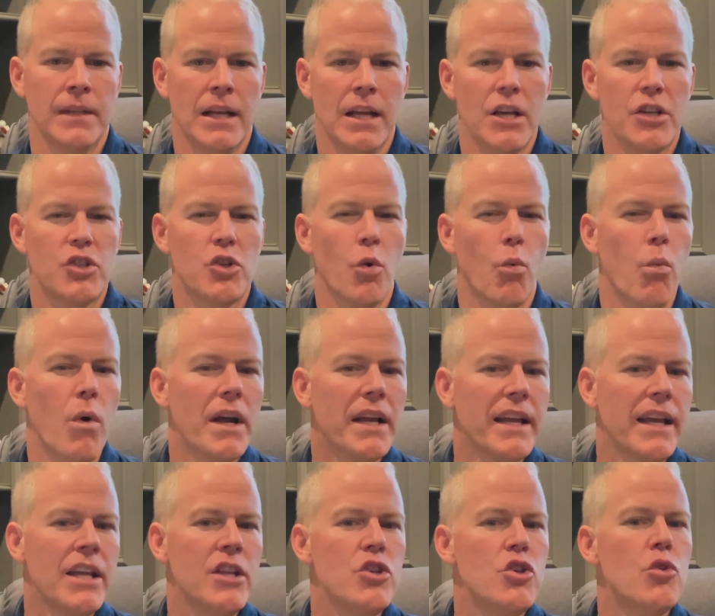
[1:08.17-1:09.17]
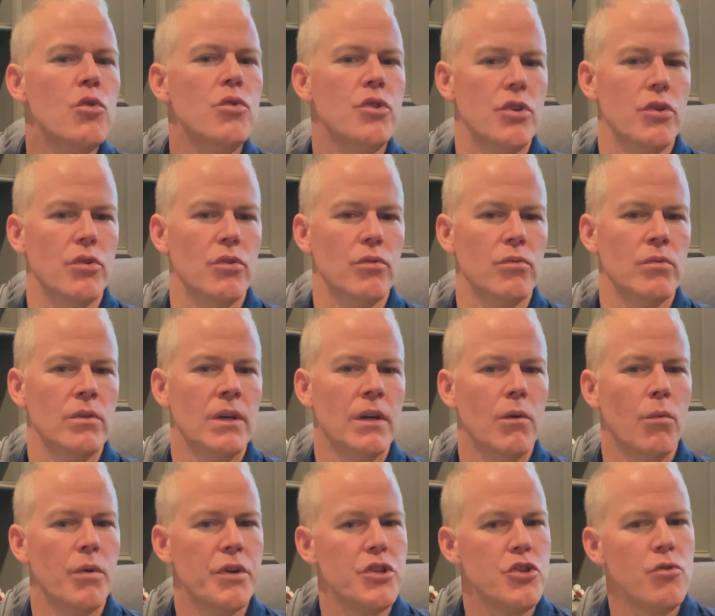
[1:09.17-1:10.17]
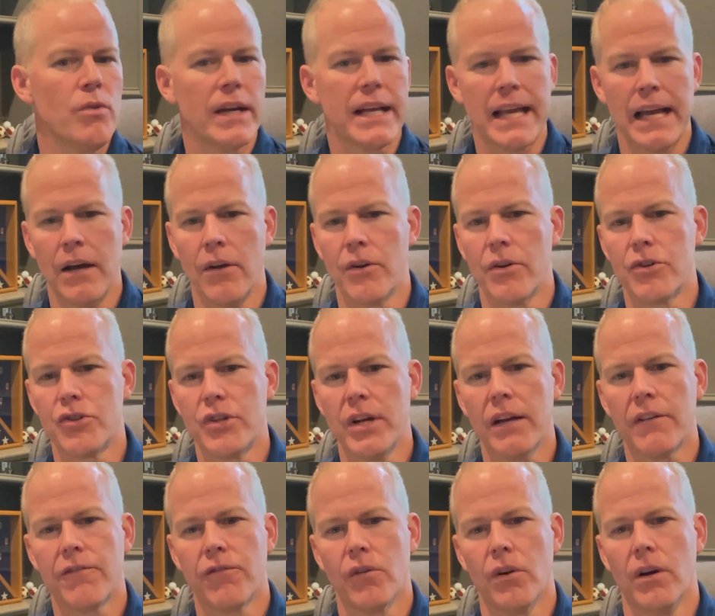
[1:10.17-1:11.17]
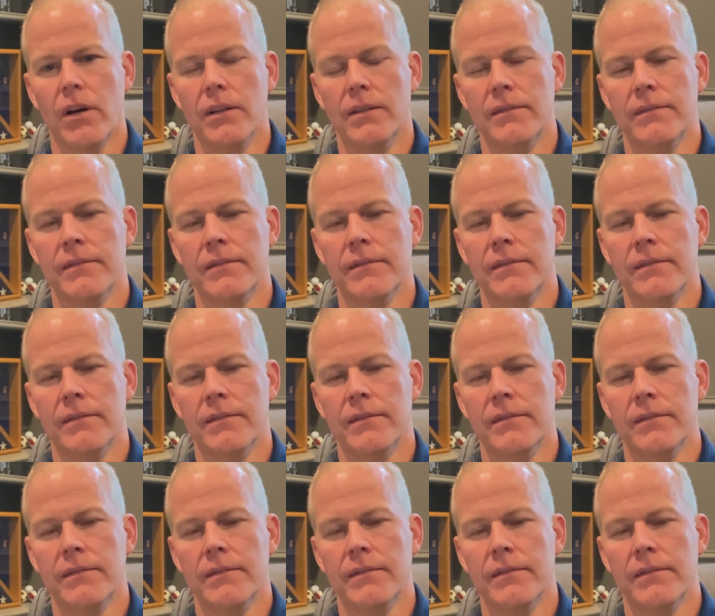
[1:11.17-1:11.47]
So what can you do when you encounter check fraud?